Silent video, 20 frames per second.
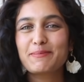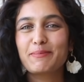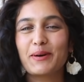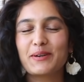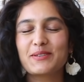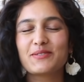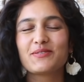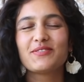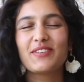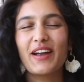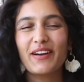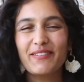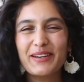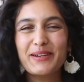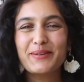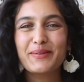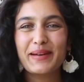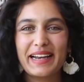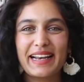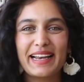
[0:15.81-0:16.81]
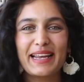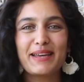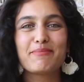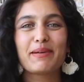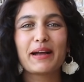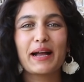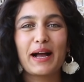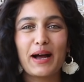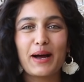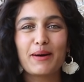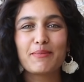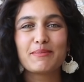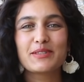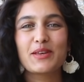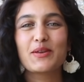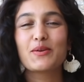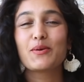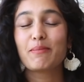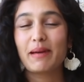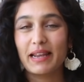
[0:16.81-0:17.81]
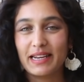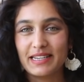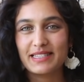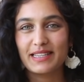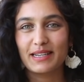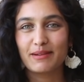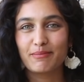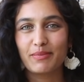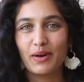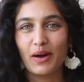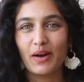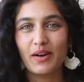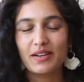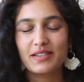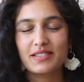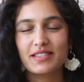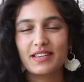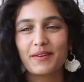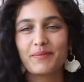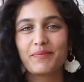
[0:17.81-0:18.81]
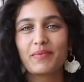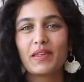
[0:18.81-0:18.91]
box very quickly becomes your medicine box.